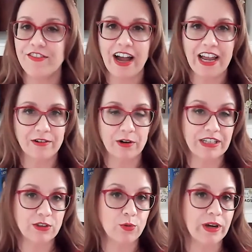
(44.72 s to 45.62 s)
viral
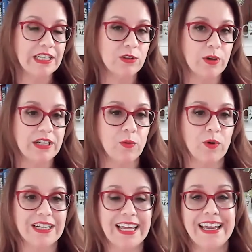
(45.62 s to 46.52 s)
in
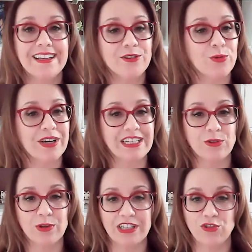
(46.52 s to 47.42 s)
2021 and
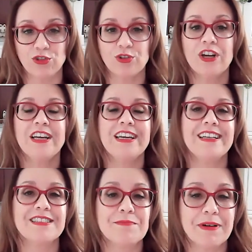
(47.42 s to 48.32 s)
2022
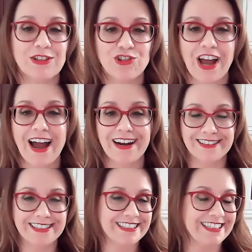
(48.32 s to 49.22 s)
is much
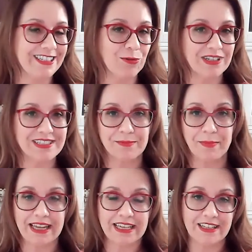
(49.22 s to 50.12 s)
harder than it was
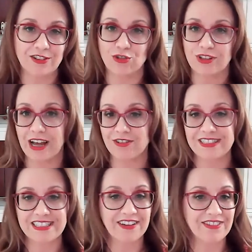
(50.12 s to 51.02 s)
back in
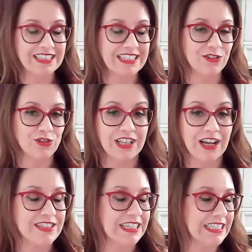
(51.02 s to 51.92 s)
2017,
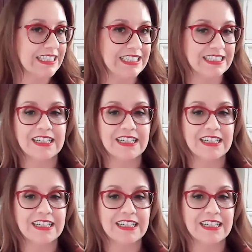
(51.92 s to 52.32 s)
2018.